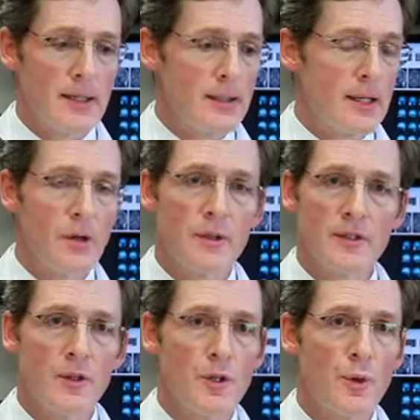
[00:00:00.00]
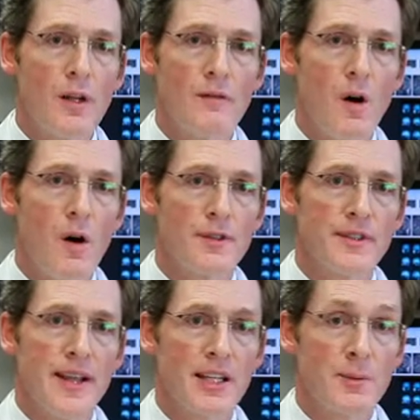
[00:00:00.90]
The surgery involves
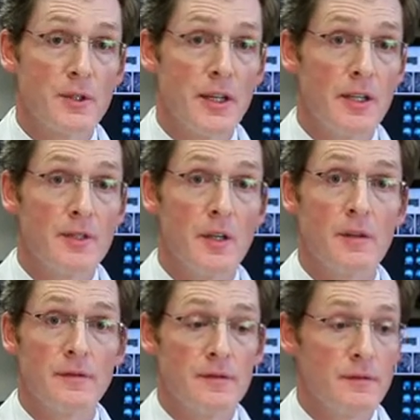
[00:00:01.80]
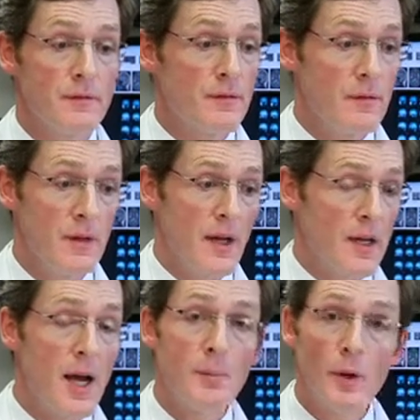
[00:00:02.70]
the expertise of a
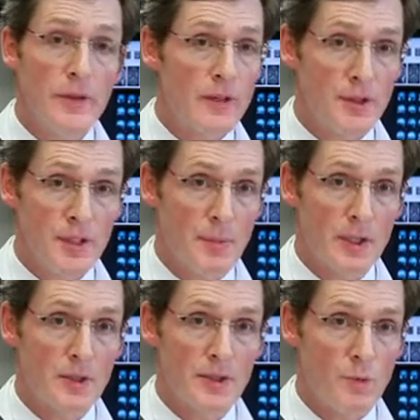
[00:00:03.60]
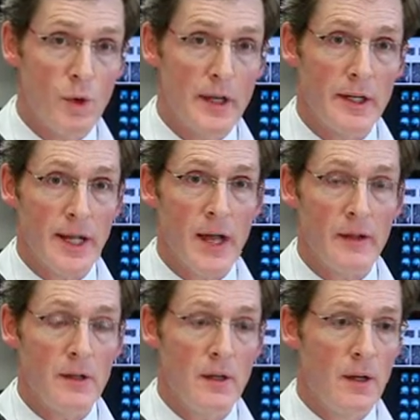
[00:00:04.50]
number of different specialists working
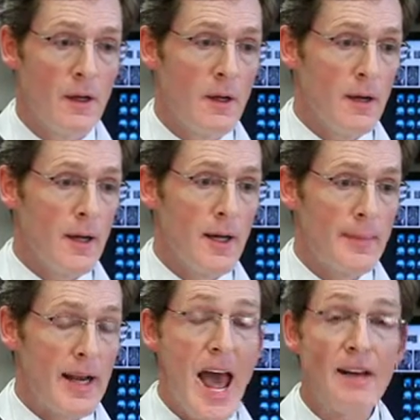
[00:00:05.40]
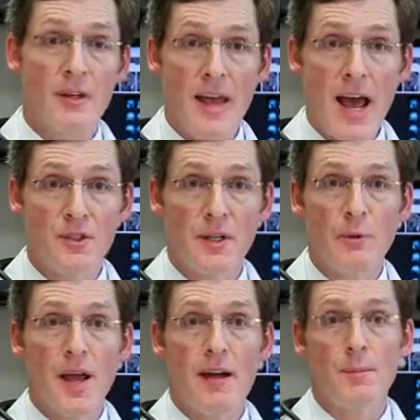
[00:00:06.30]
together. And after that, Jenny
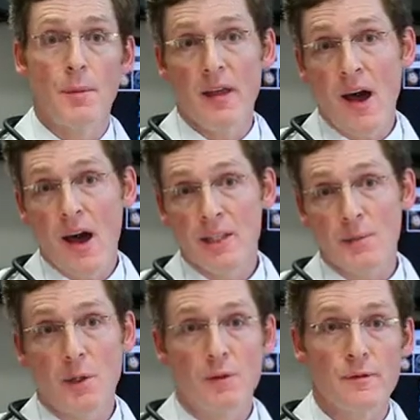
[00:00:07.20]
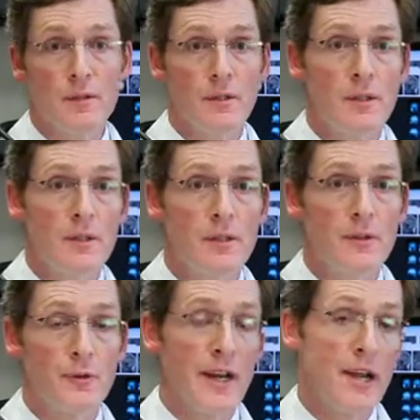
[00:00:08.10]
would have to be in the hospital for
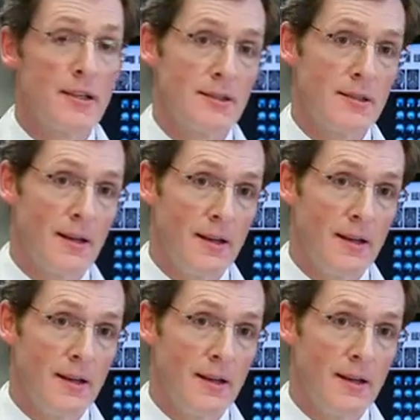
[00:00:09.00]
3 days.